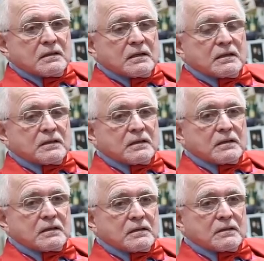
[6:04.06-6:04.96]

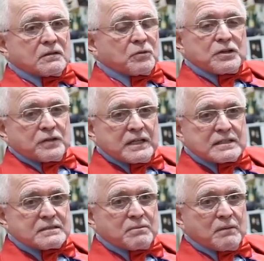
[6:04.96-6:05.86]
uh, one of your
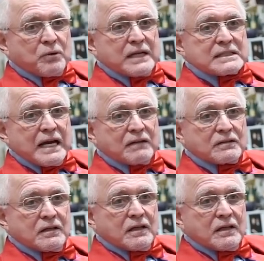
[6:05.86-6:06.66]
kids' brains out,